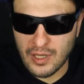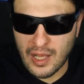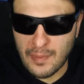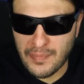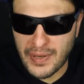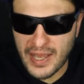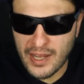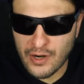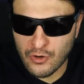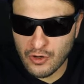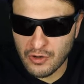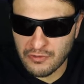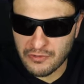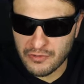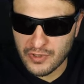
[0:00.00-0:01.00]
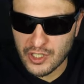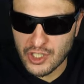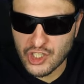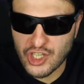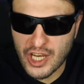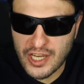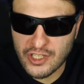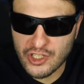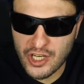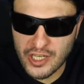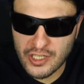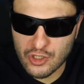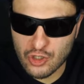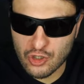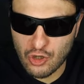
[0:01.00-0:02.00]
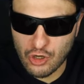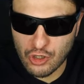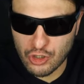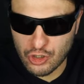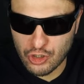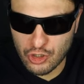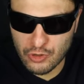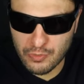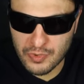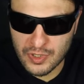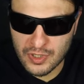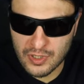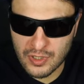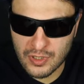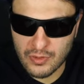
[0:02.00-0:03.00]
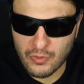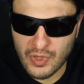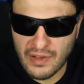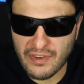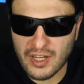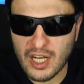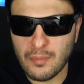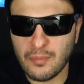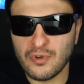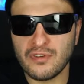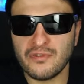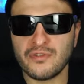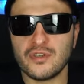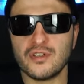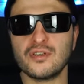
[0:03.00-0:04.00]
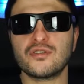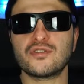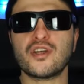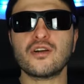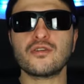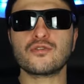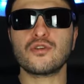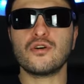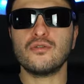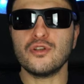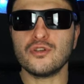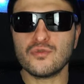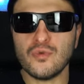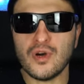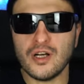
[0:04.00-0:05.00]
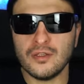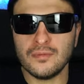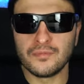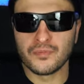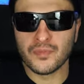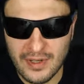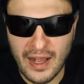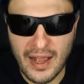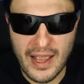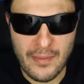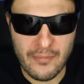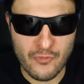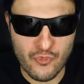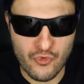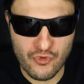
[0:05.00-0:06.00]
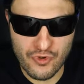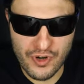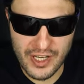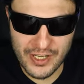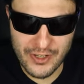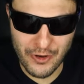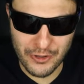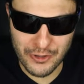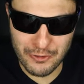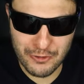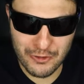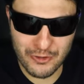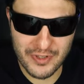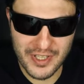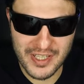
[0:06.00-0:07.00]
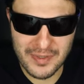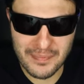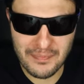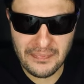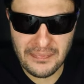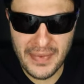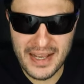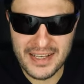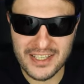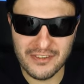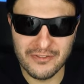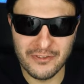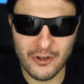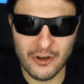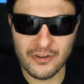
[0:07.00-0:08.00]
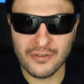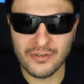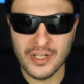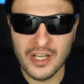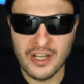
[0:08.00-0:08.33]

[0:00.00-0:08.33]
a pair of JJ stock tubes. We have a couple of tongue sole as well. I am really not used to these massive long